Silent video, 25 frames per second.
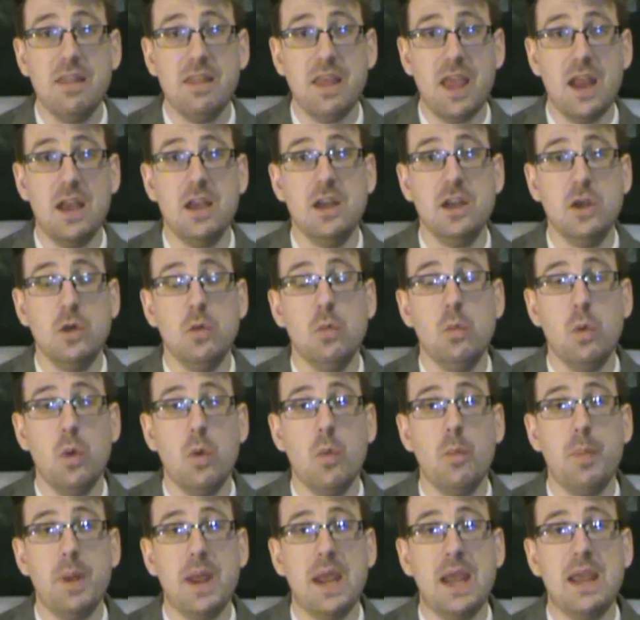then you
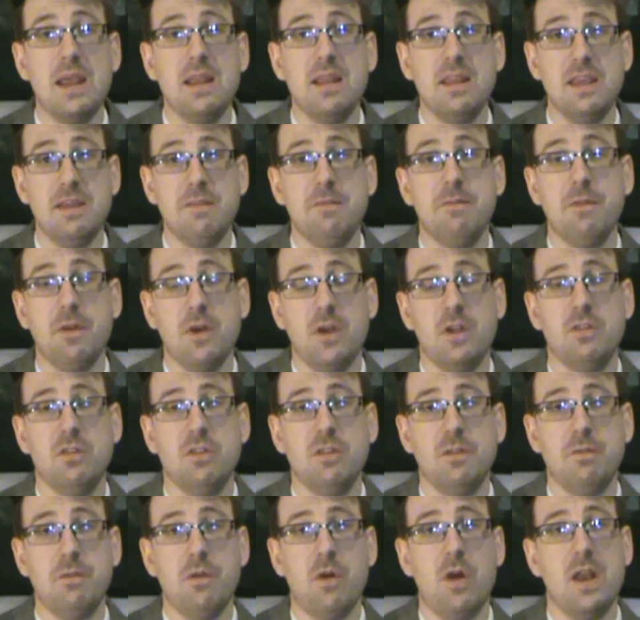will be the
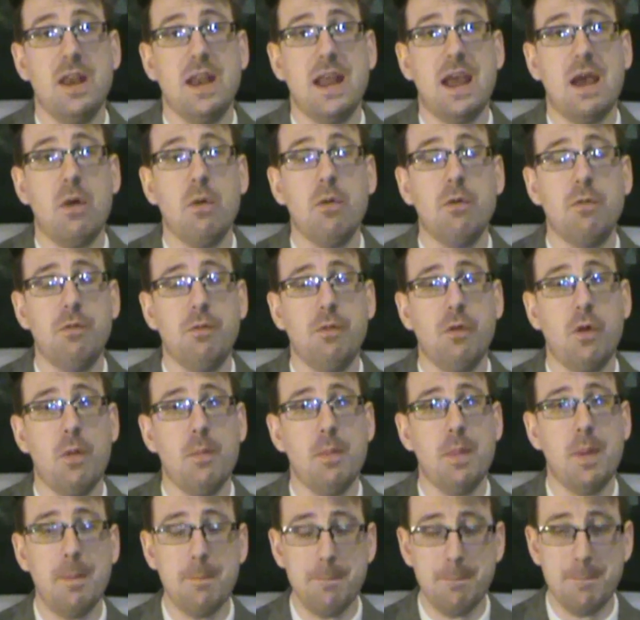first to find out
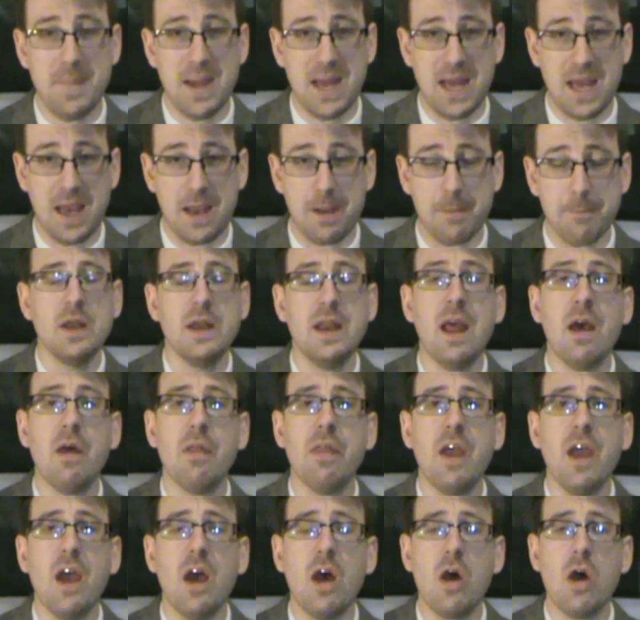from me. Now,
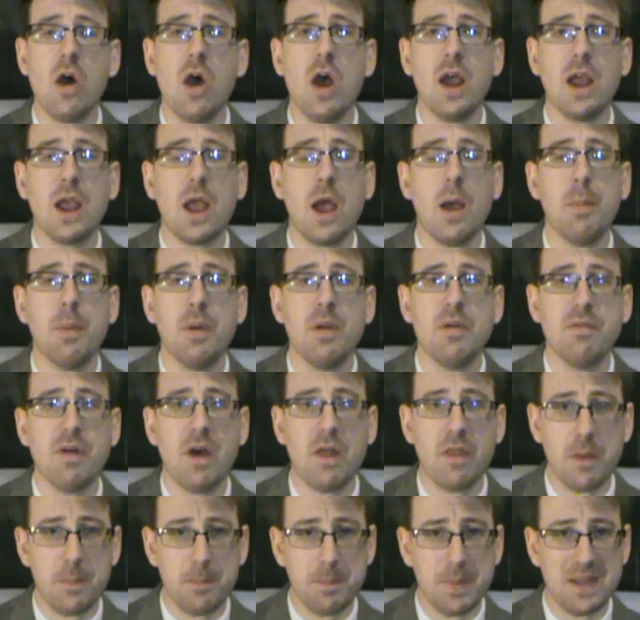there are a couple of
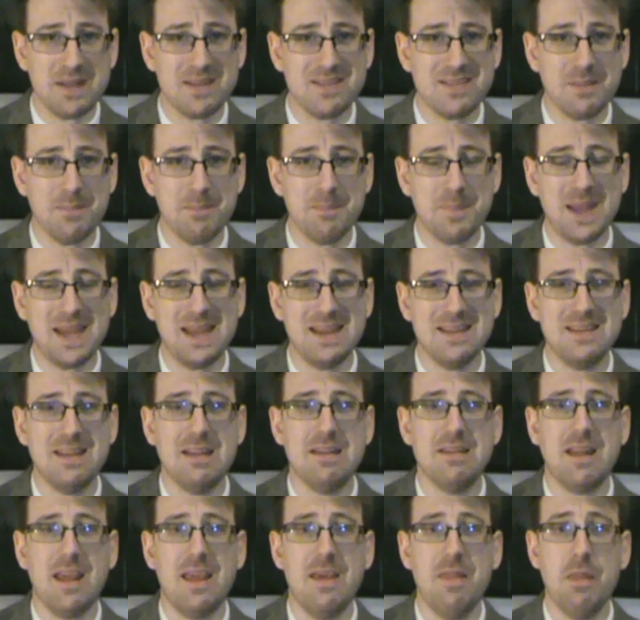other bits and
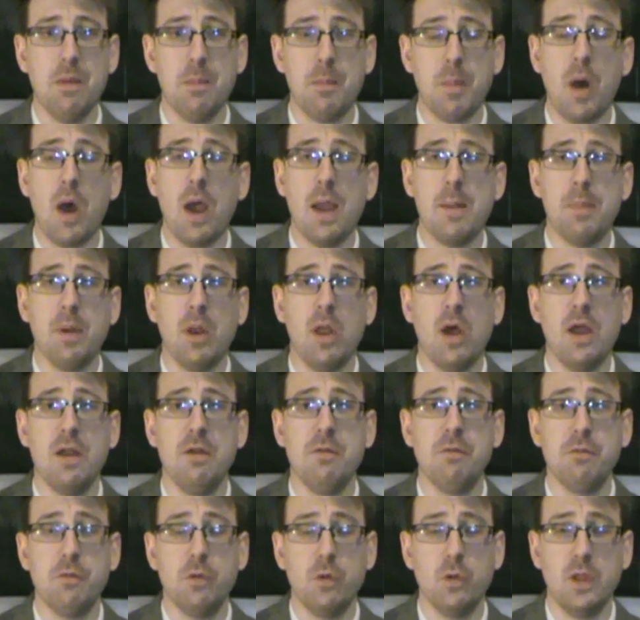pieces in the
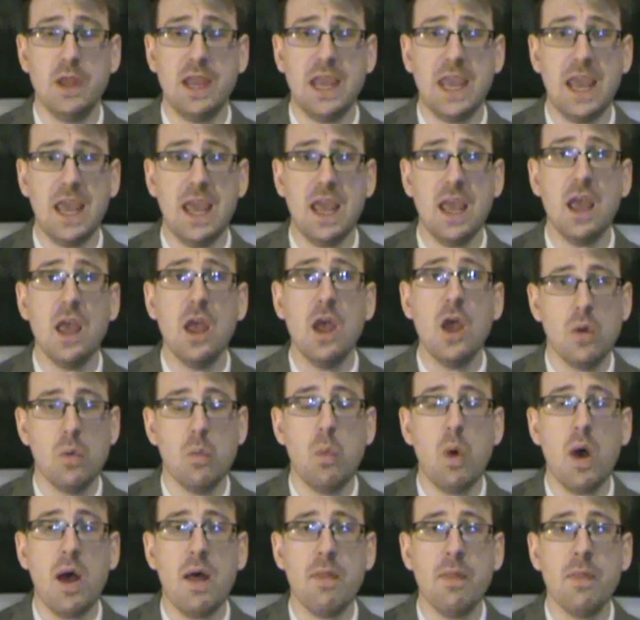pipeline for the year.
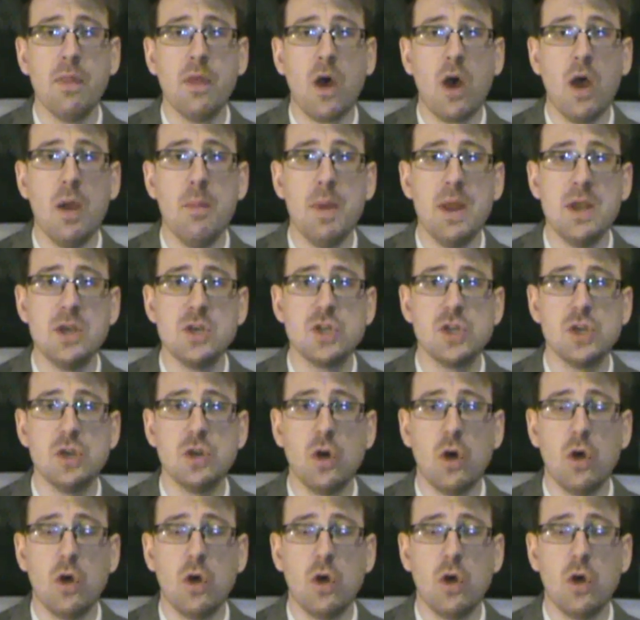One that I mentioned